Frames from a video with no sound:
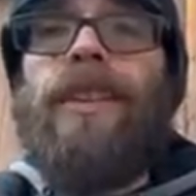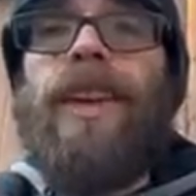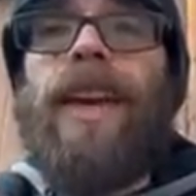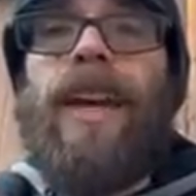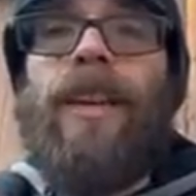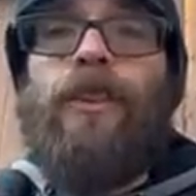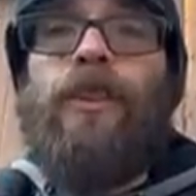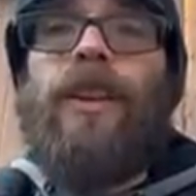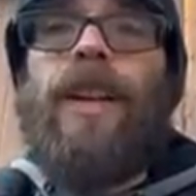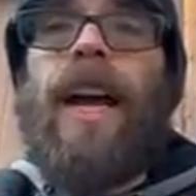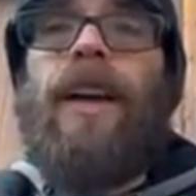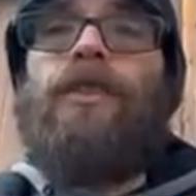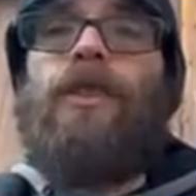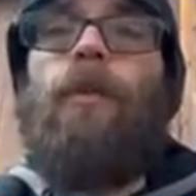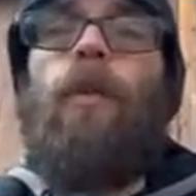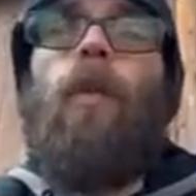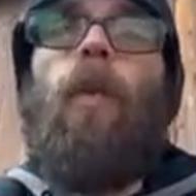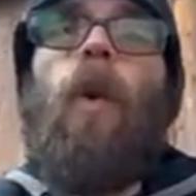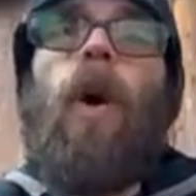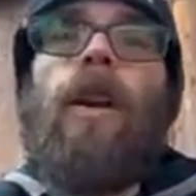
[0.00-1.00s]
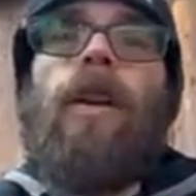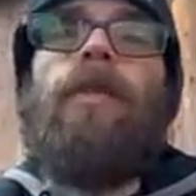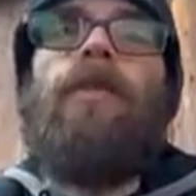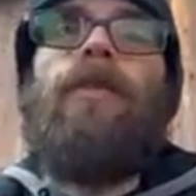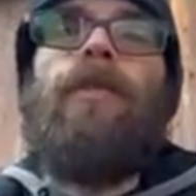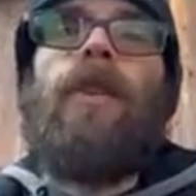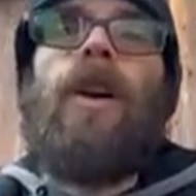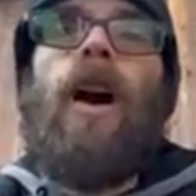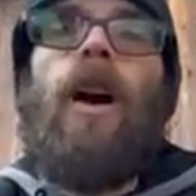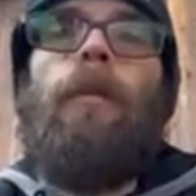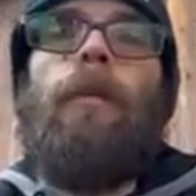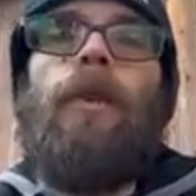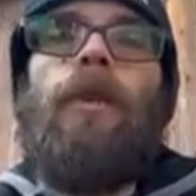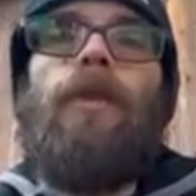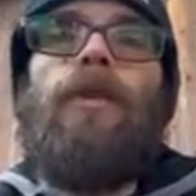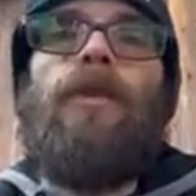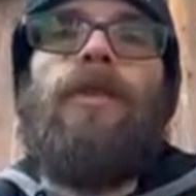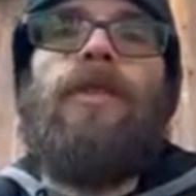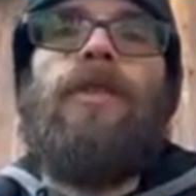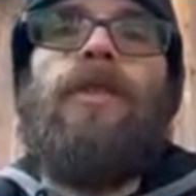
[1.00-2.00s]
And you're gonna have some wonderful
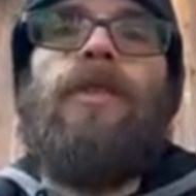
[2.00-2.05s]
compost.